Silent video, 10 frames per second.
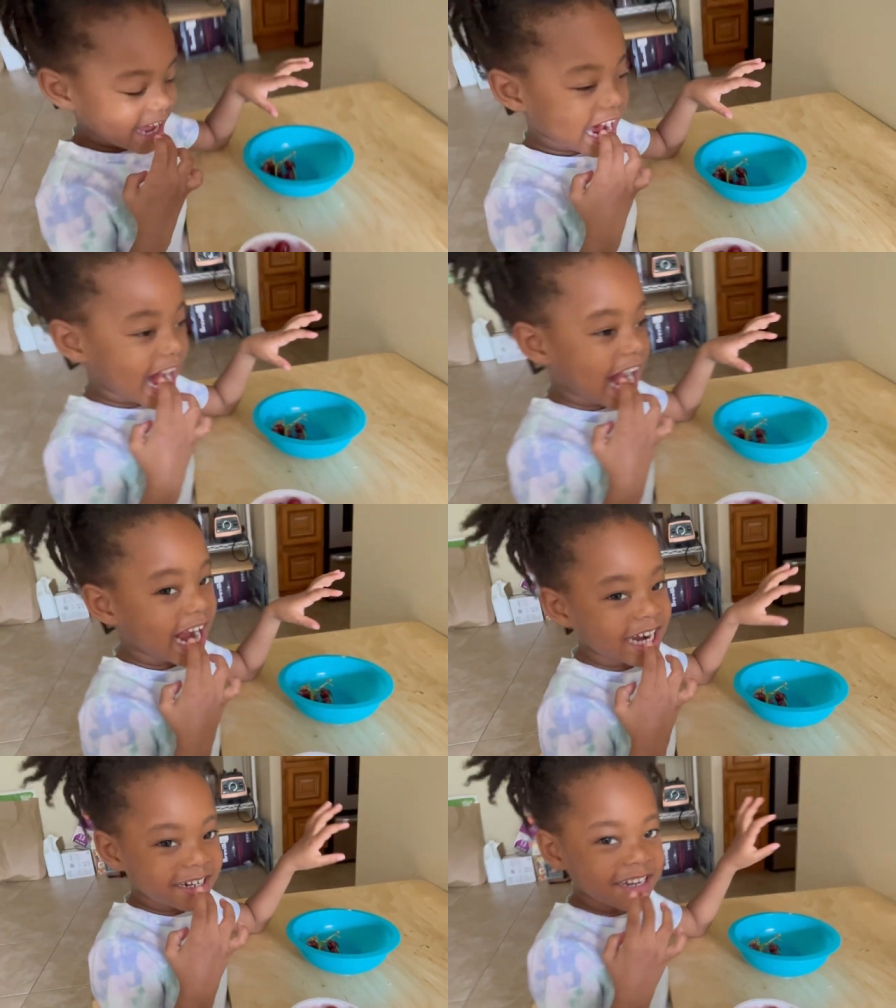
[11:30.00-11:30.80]
and
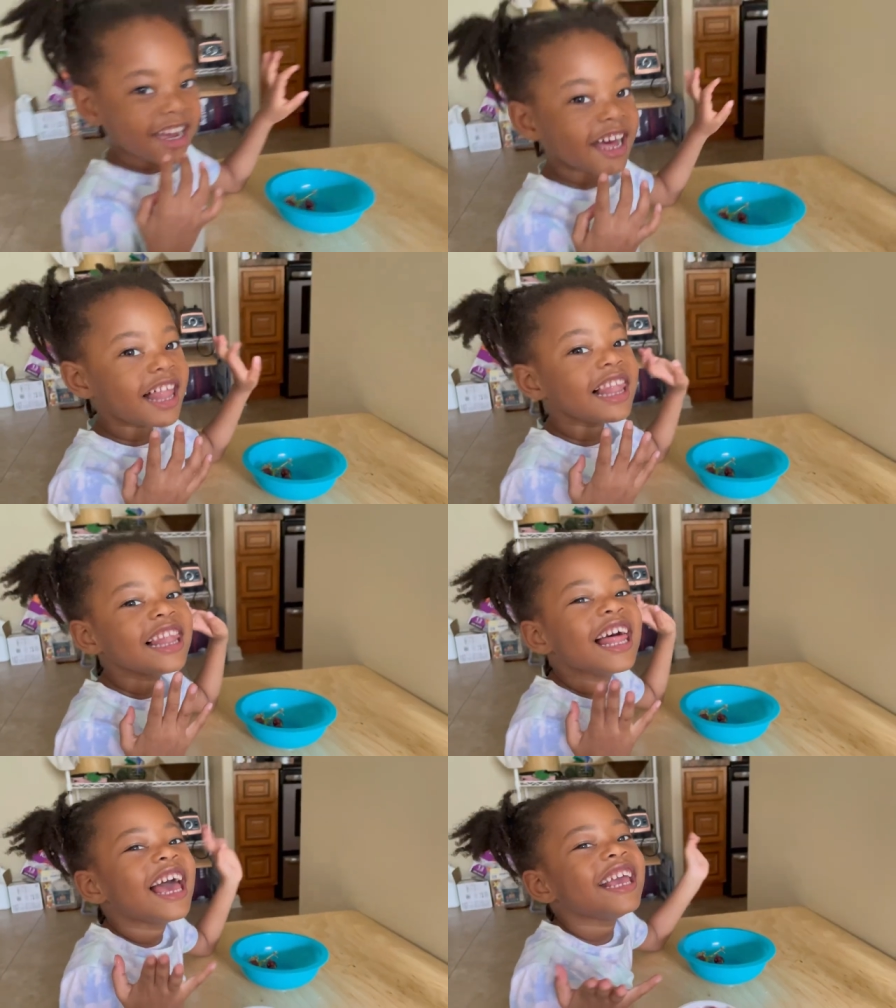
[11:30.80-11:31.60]
I'm gonna
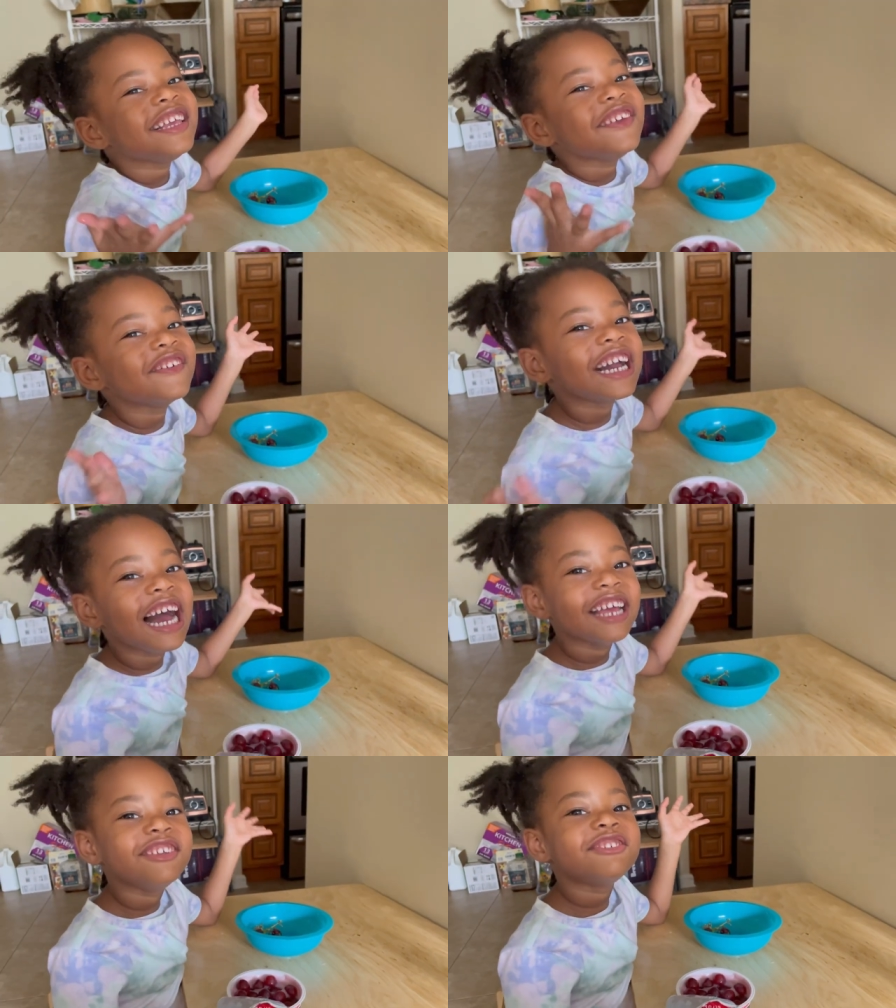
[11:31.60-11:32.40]
let you
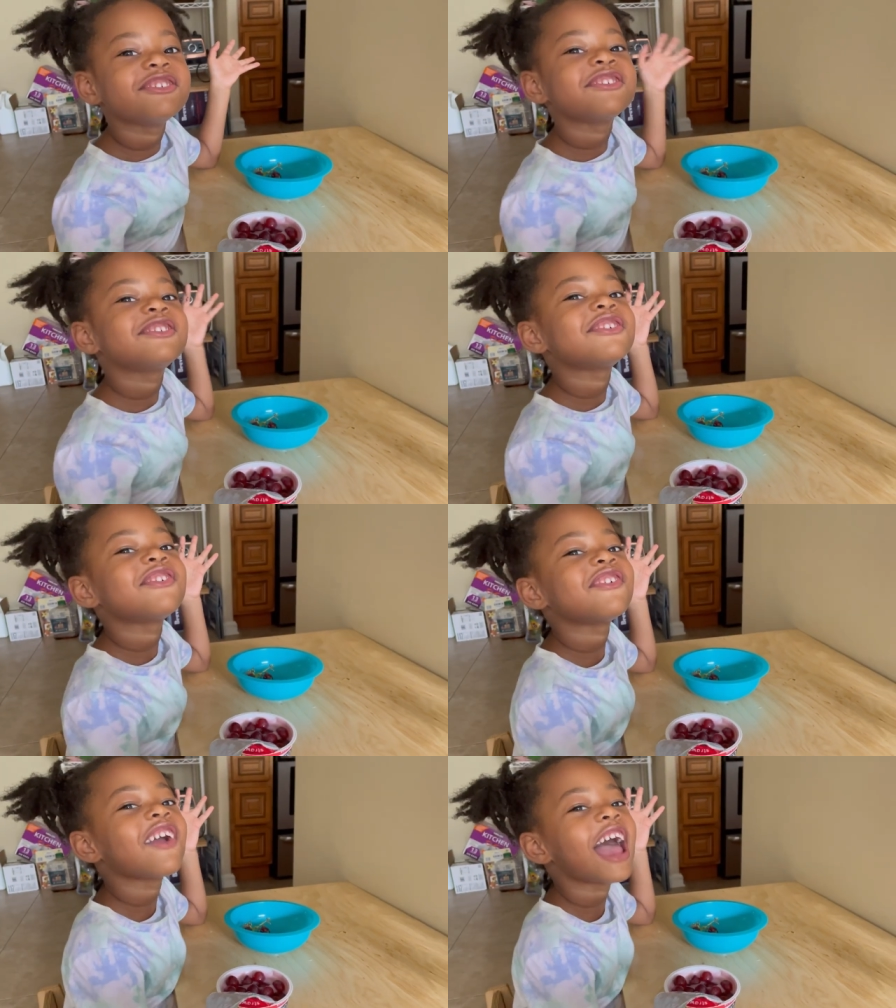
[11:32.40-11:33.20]
guys
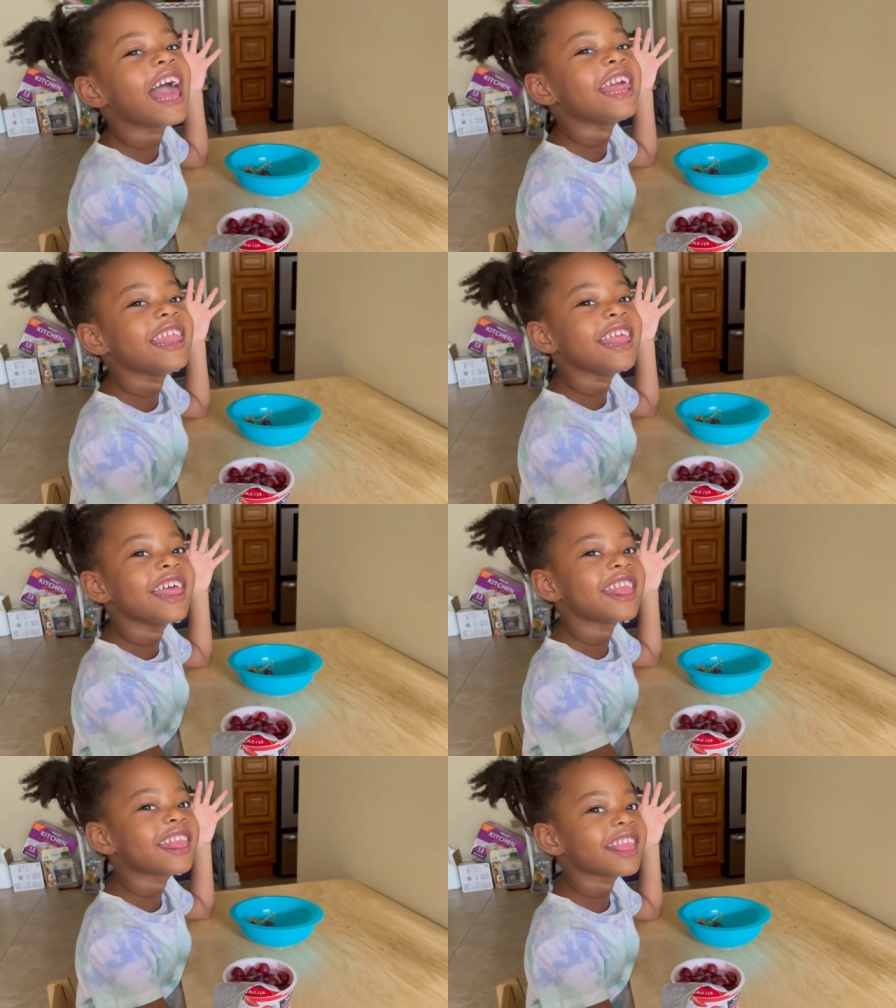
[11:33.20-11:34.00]
try this.
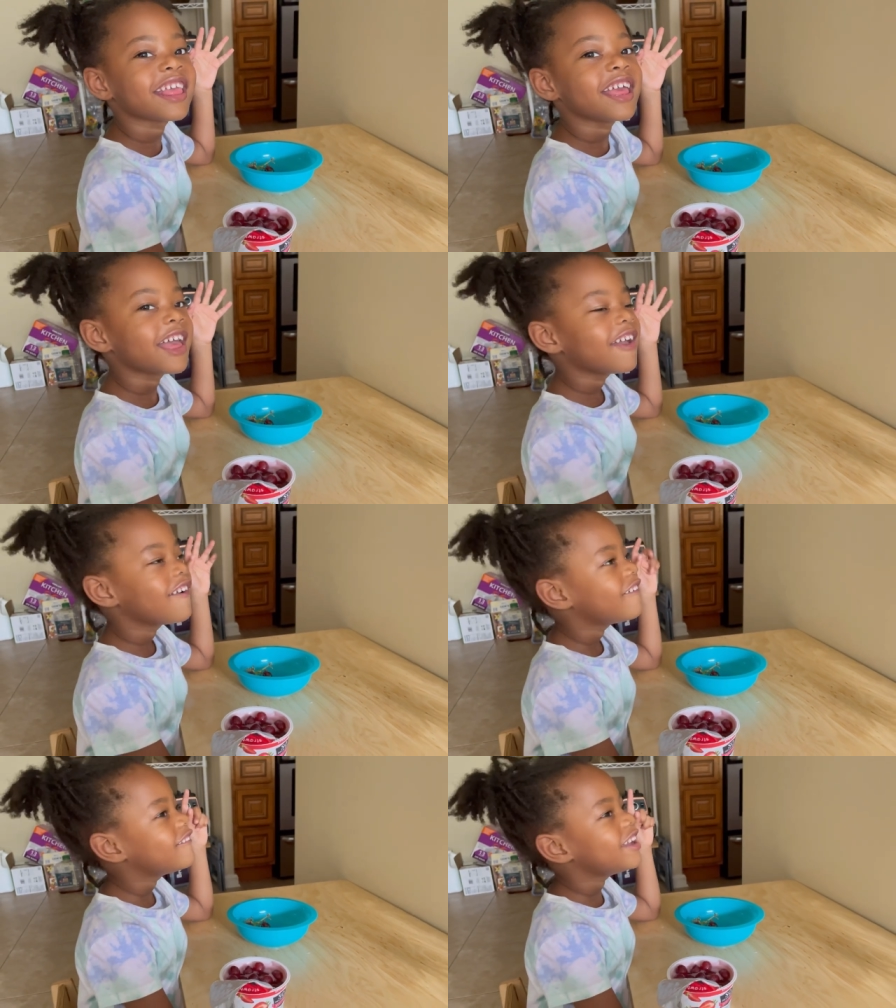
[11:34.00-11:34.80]

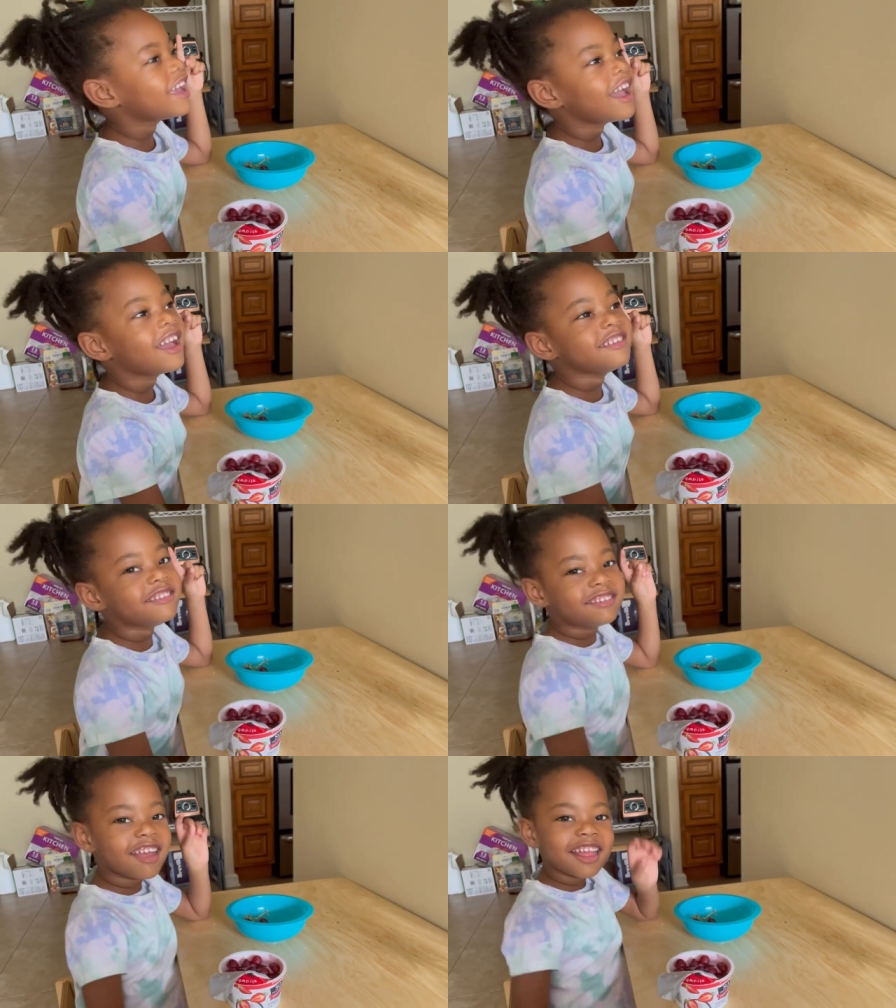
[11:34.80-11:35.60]
Wait, I
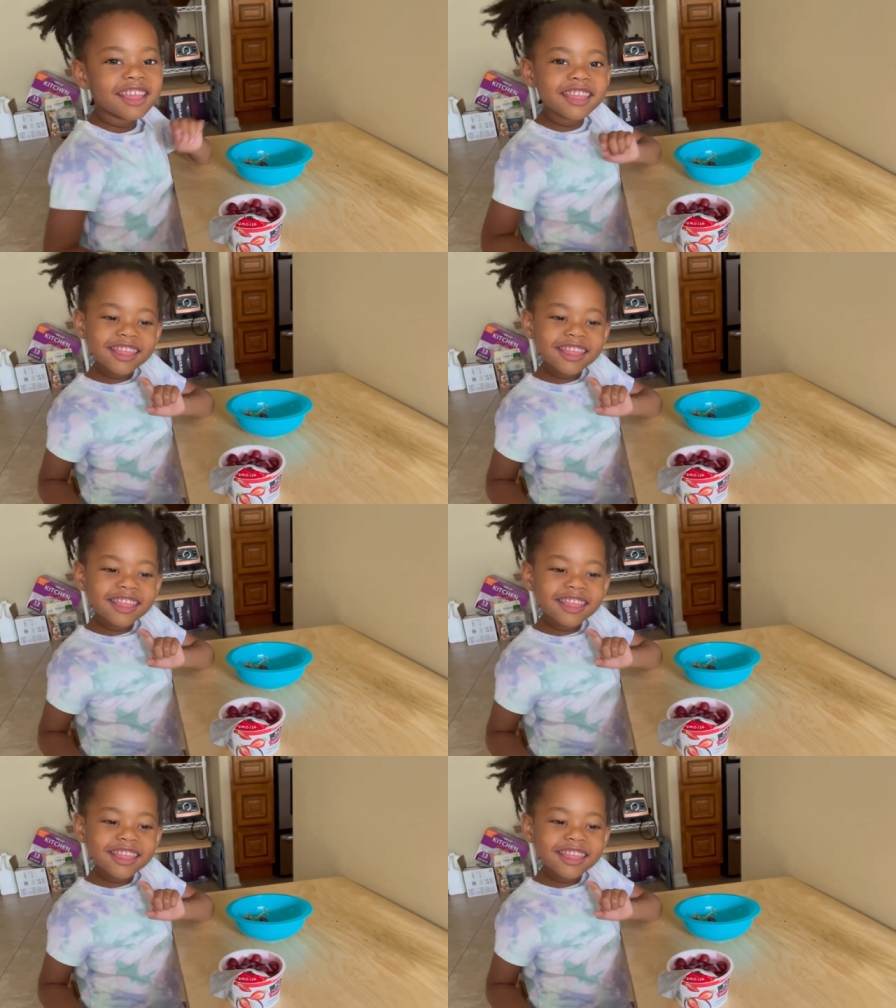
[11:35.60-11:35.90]
just